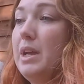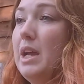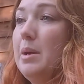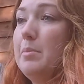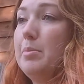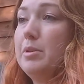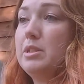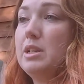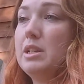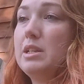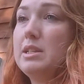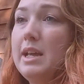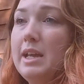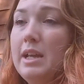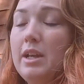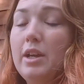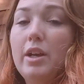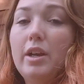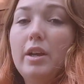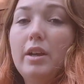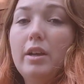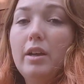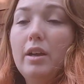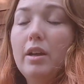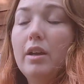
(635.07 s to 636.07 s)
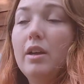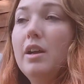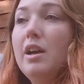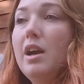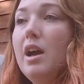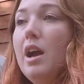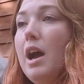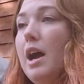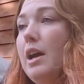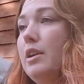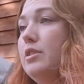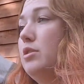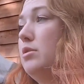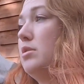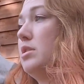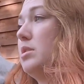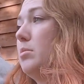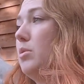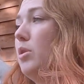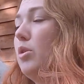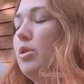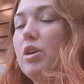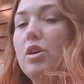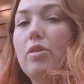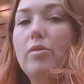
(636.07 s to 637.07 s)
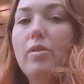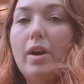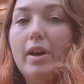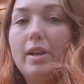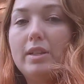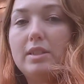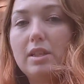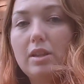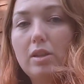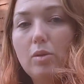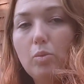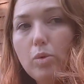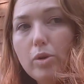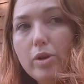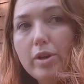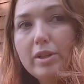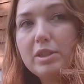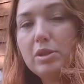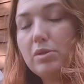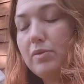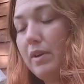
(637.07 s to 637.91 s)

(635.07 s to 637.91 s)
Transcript: able to take her and do some longer rides in the woods